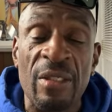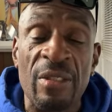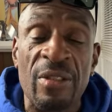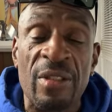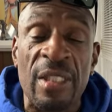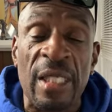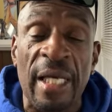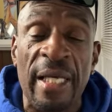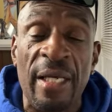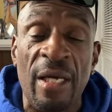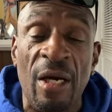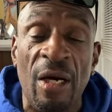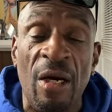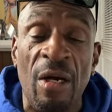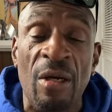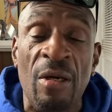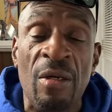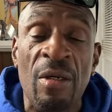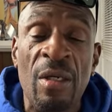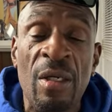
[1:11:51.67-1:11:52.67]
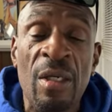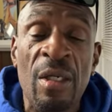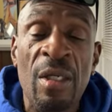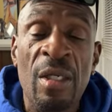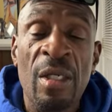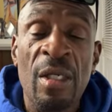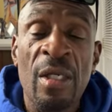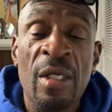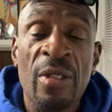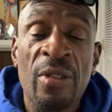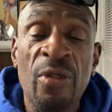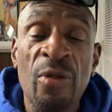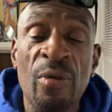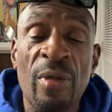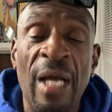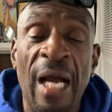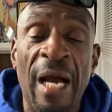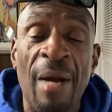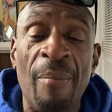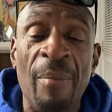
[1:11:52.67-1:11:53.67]
say, you
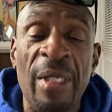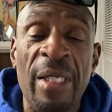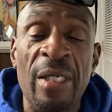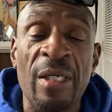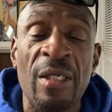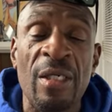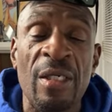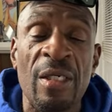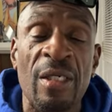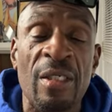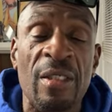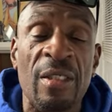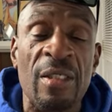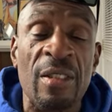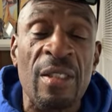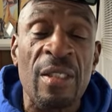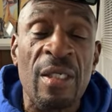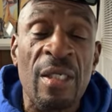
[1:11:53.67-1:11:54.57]
got me hooked